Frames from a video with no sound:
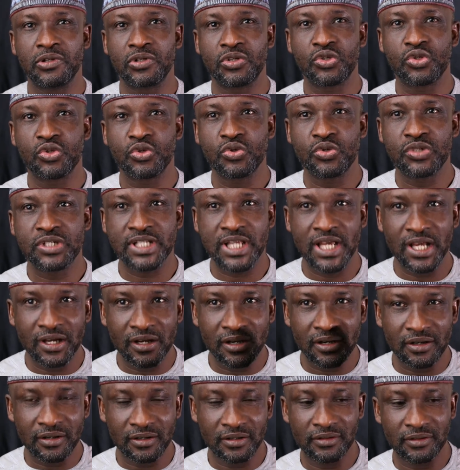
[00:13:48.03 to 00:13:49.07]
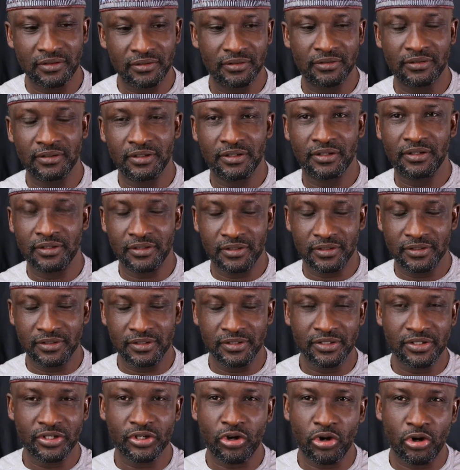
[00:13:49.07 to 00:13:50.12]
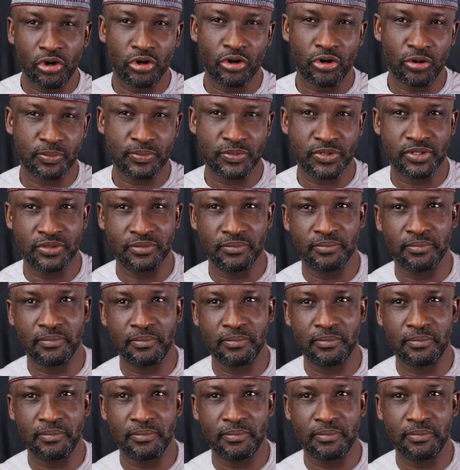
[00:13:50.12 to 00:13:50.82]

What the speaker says: to tell the corrupt